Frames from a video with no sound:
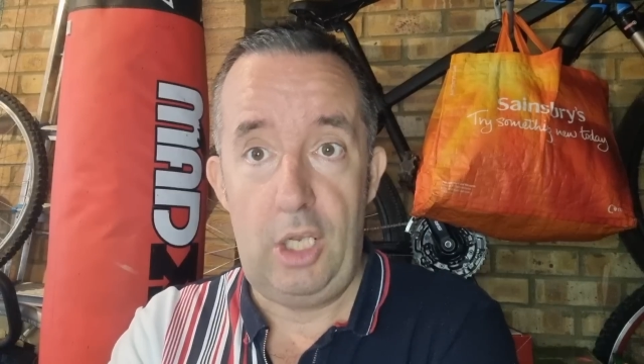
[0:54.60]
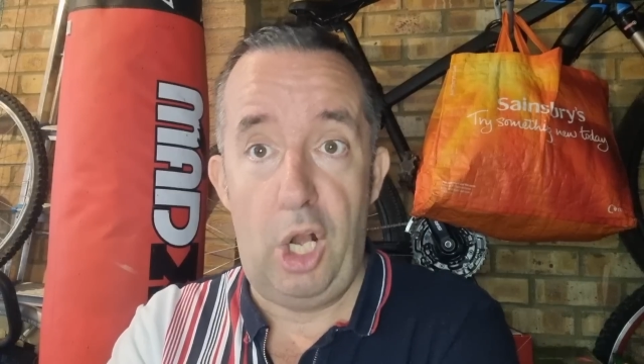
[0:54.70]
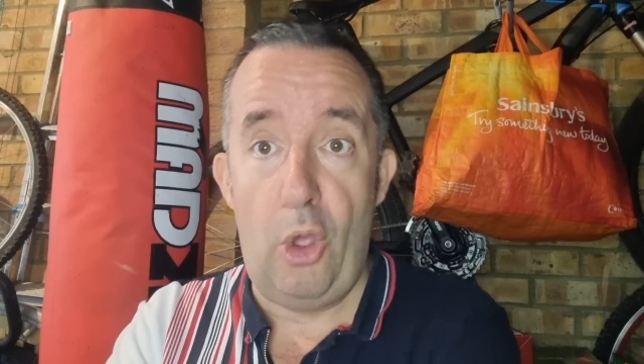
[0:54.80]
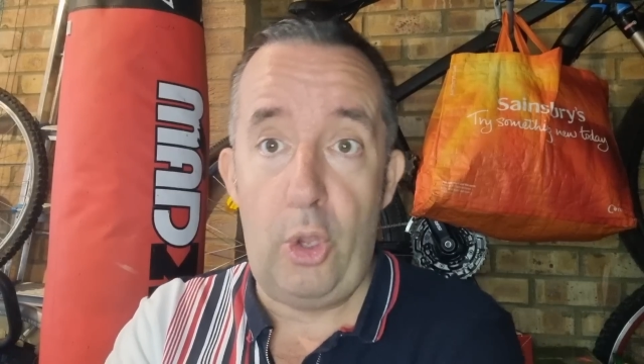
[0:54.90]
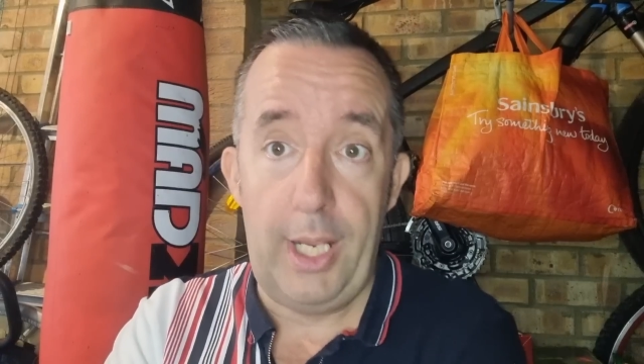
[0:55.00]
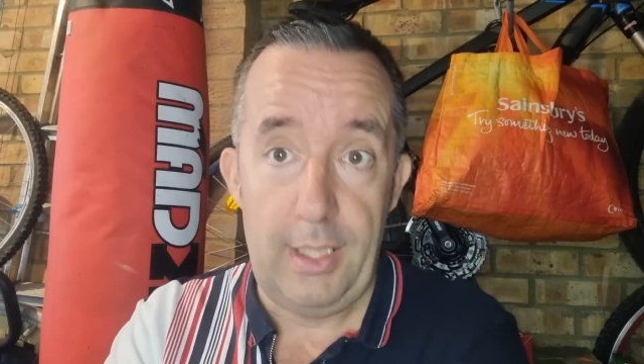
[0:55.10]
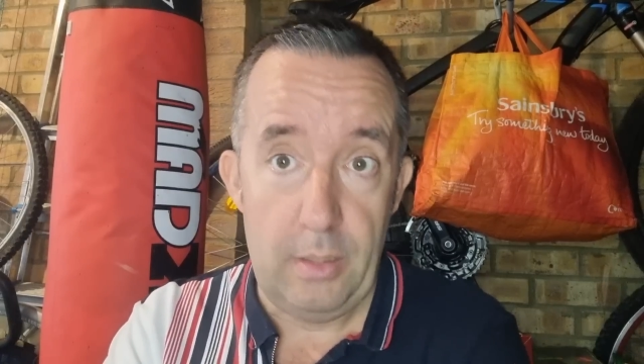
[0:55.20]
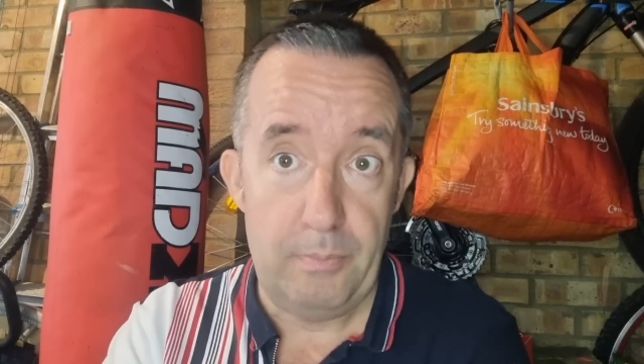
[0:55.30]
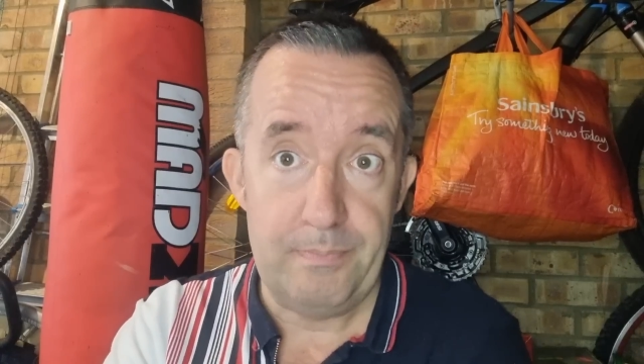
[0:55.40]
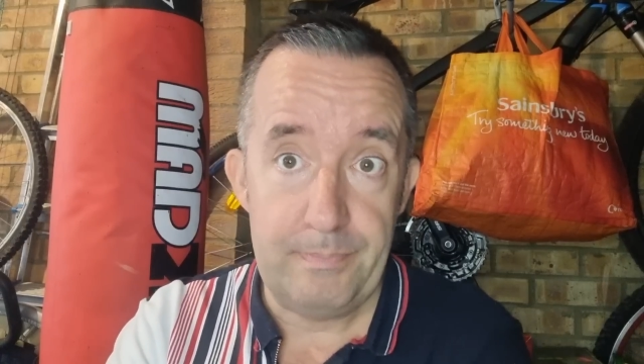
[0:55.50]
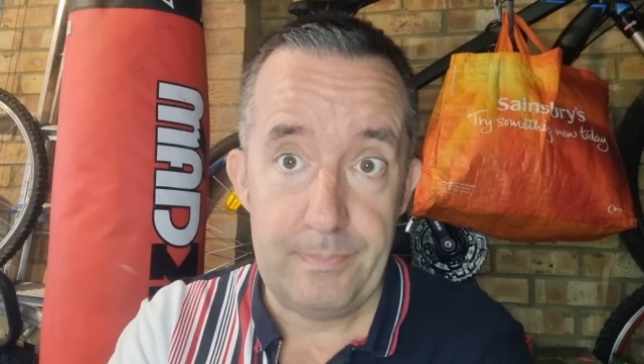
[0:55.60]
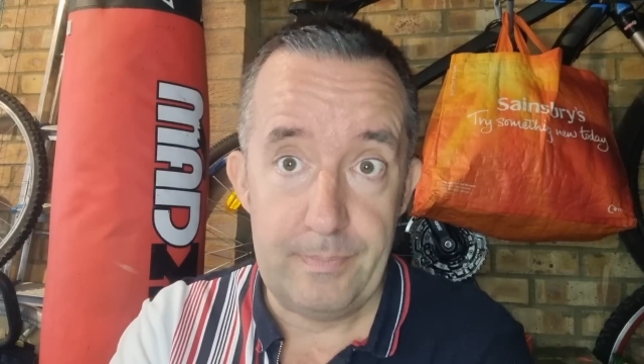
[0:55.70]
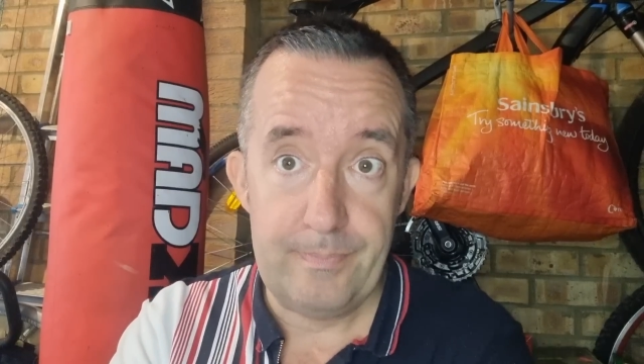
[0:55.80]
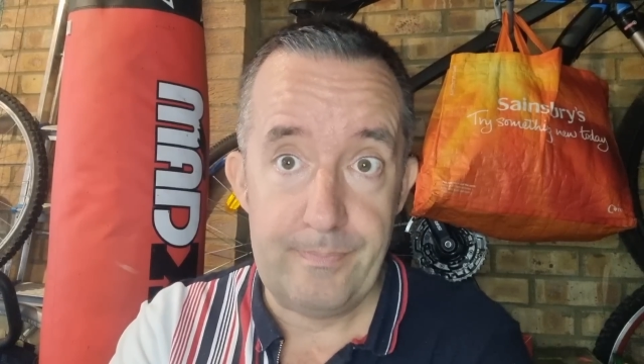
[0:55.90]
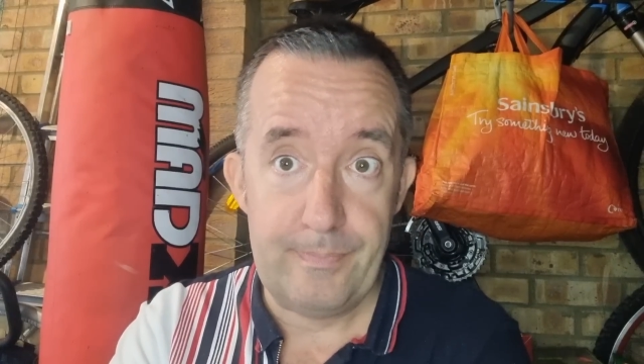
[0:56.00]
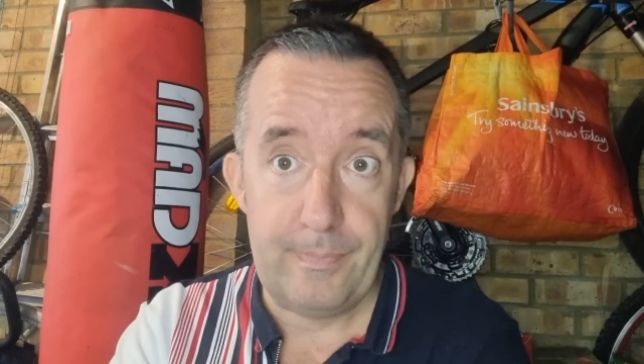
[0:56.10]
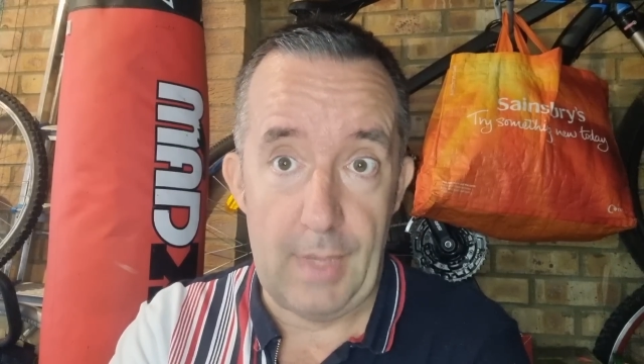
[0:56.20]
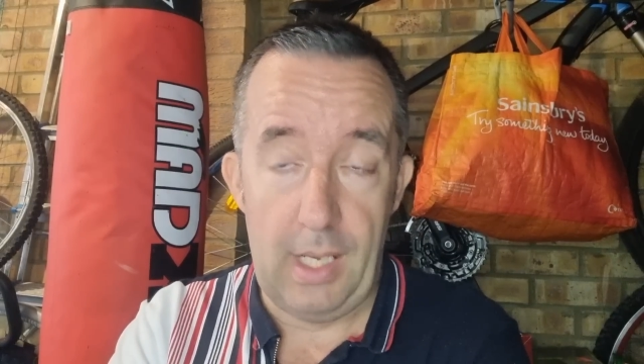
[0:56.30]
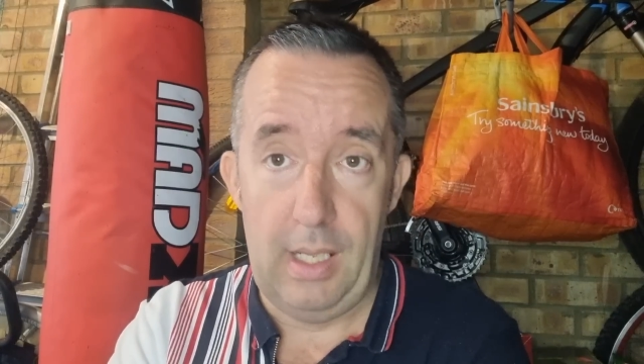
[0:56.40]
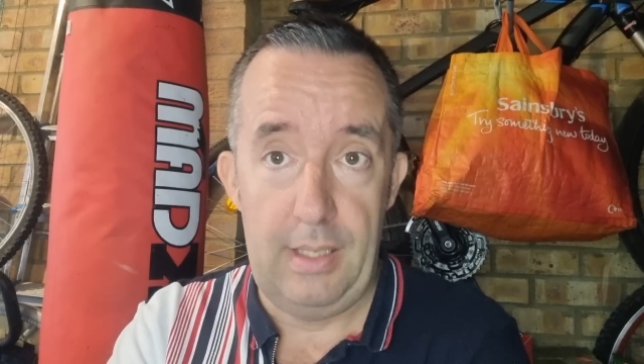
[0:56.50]
clocking them,
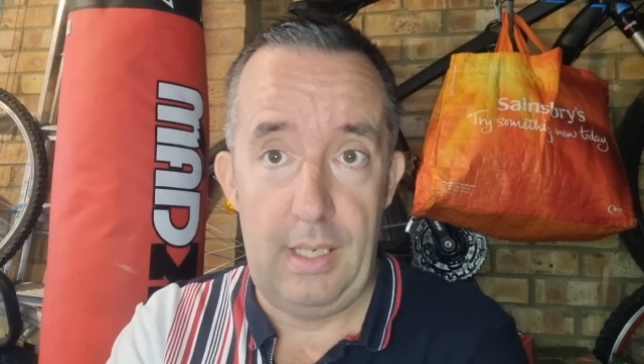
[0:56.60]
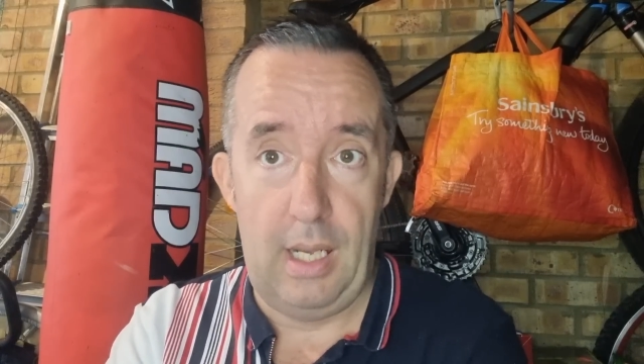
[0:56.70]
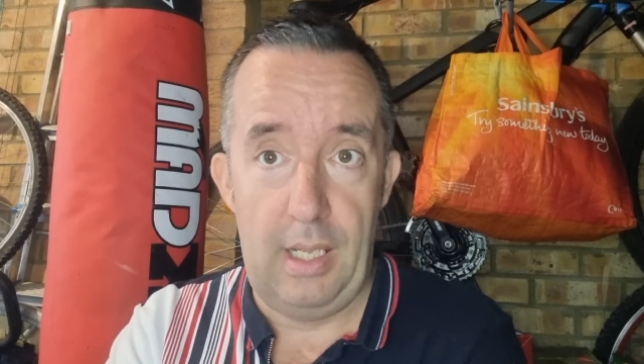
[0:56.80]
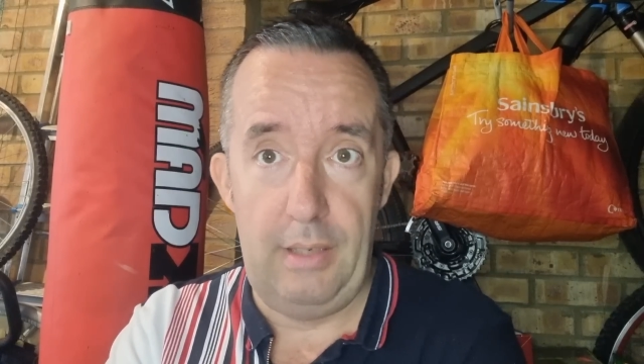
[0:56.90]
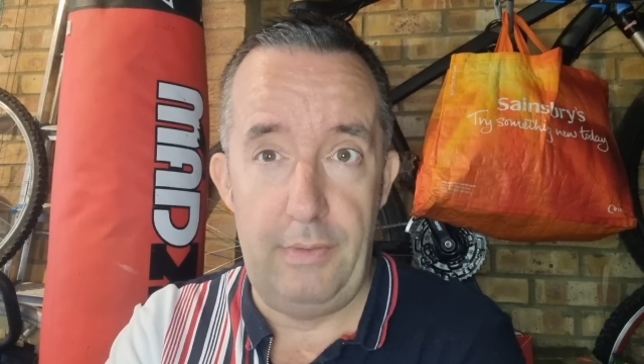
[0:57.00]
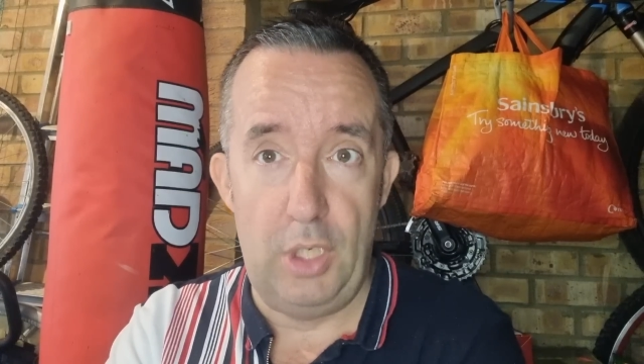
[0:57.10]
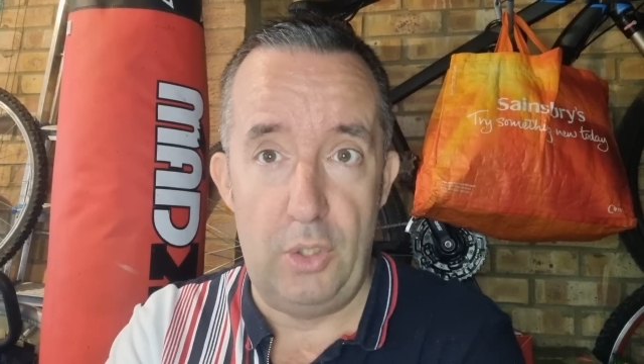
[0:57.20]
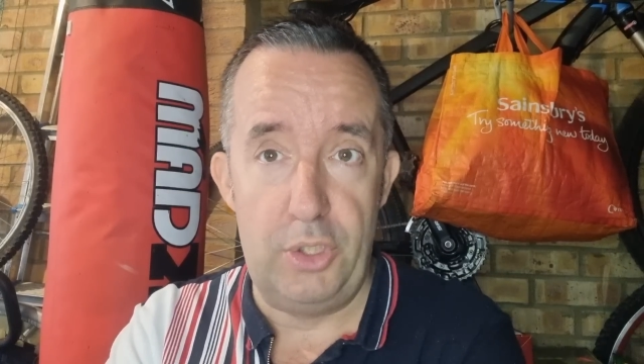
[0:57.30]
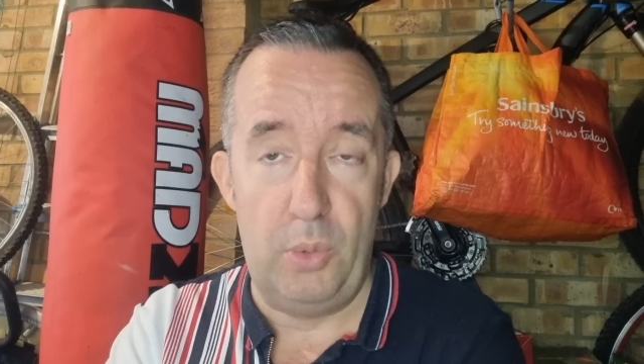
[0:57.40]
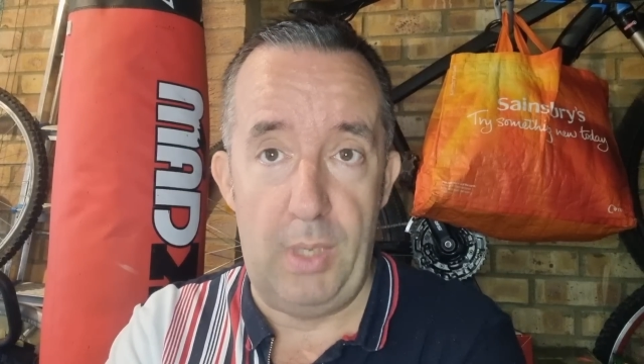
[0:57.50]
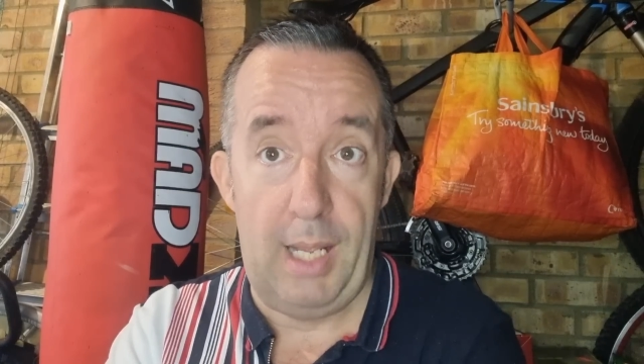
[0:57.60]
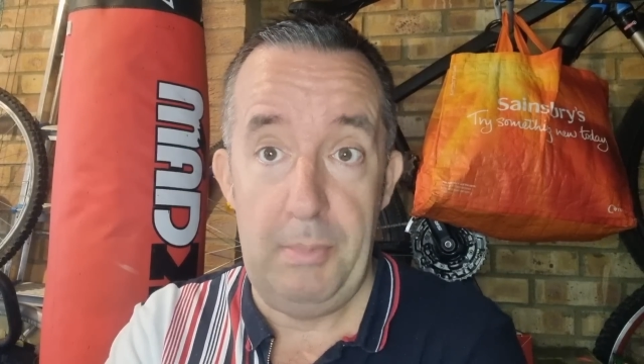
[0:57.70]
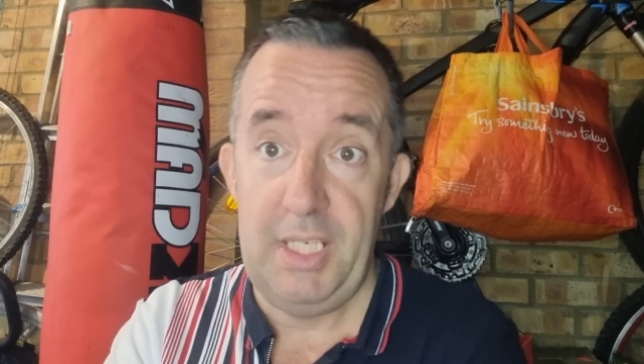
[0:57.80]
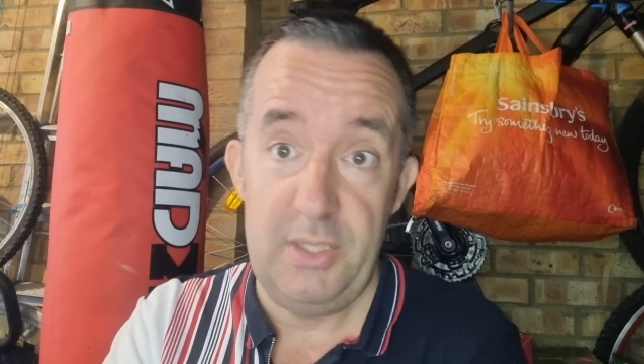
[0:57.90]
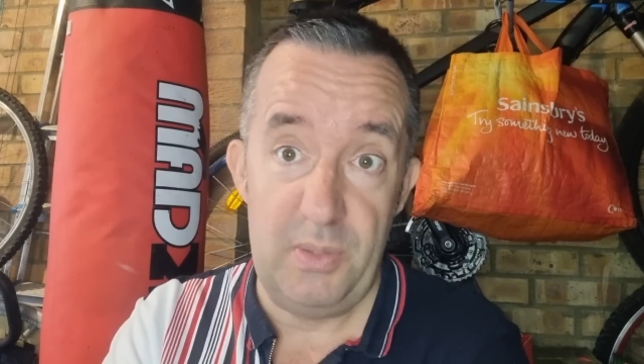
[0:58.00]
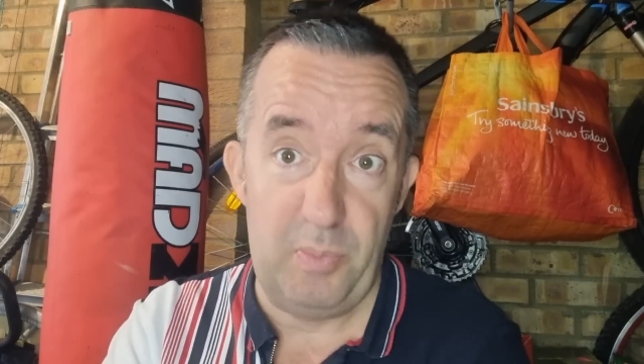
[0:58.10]
and if you're not sure what that means,